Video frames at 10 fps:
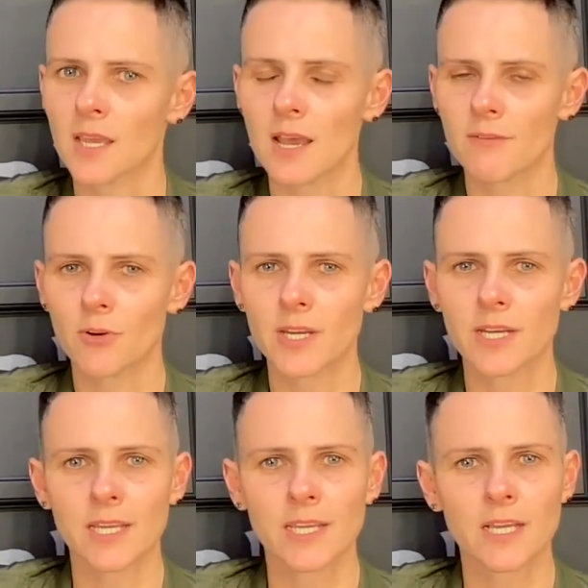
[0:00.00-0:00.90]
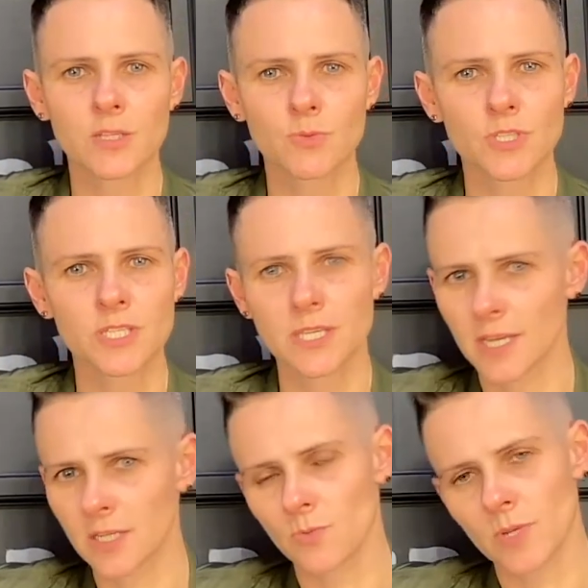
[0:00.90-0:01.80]
Have a great night, guys. We'll see you
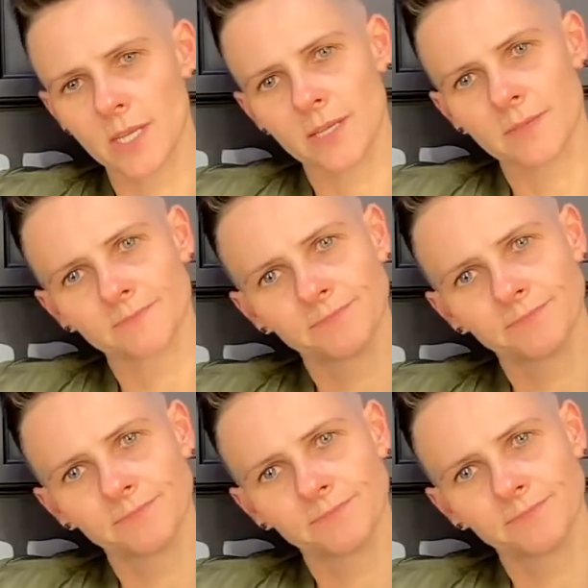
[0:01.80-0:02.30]
next week.